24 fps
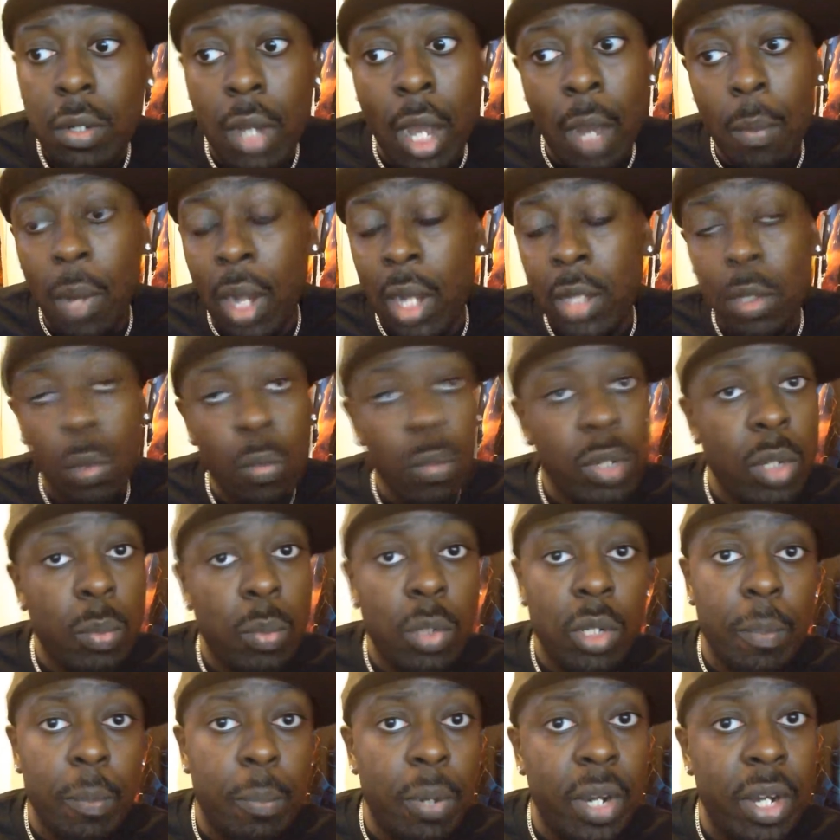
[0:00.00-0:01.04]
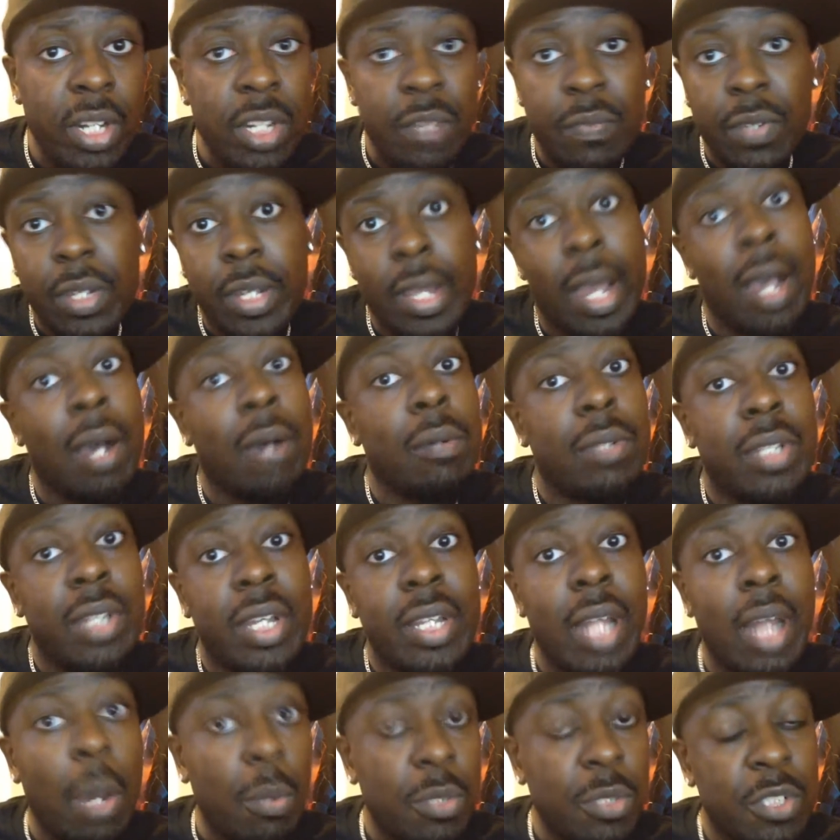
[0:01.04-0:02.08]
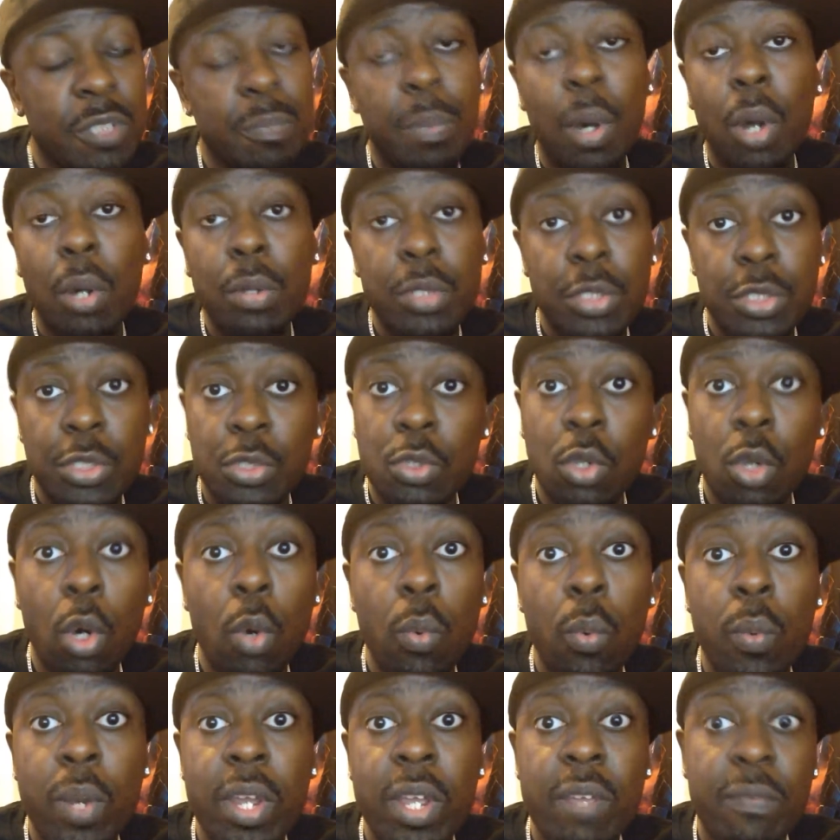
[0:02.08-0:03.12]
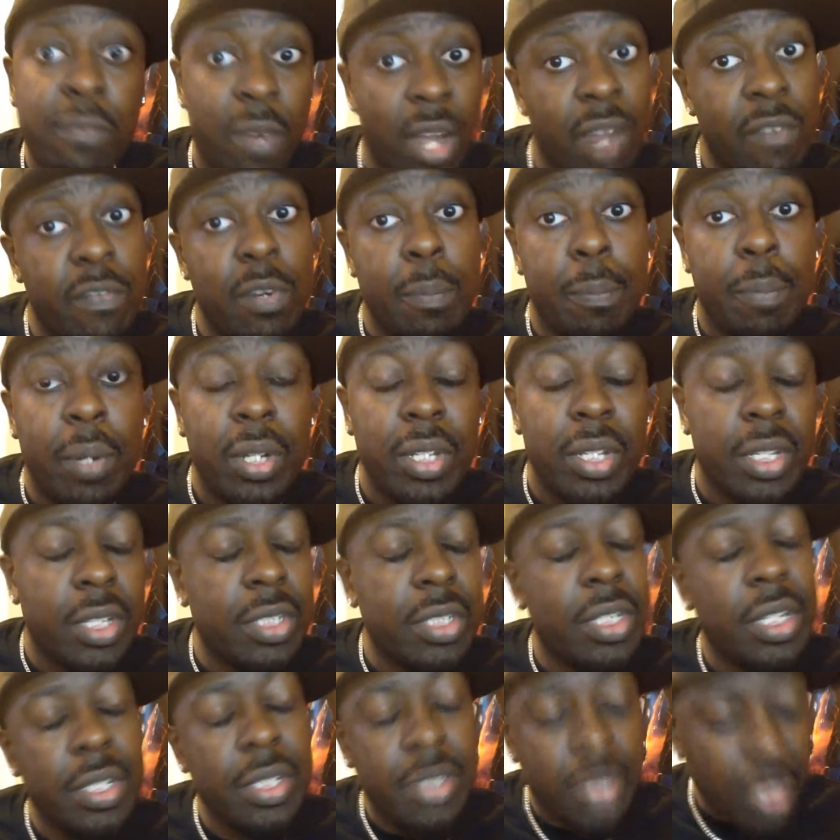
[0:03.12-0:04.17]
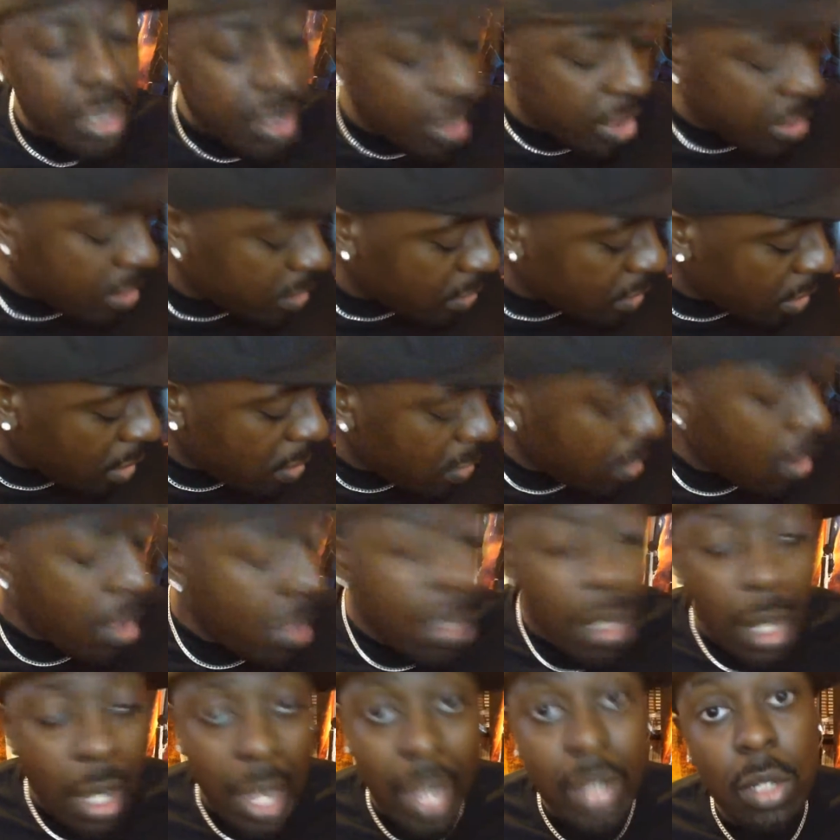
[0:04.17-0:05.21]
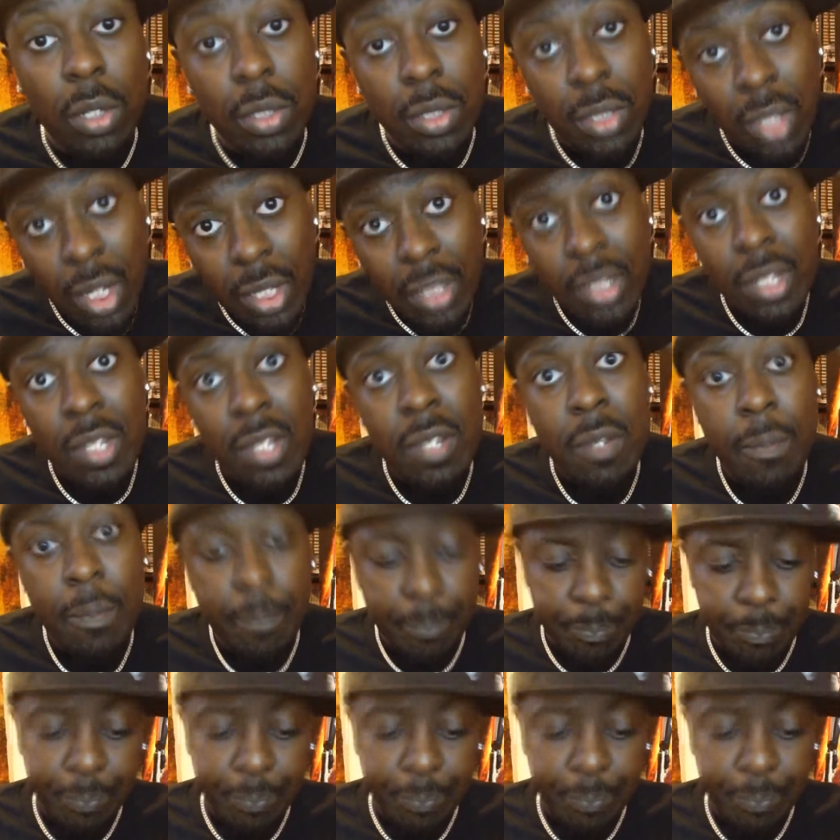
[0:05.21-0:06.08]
I don't really want to put anything out there that will spoil the story for everybody. Because as I said, you know, I got lucky.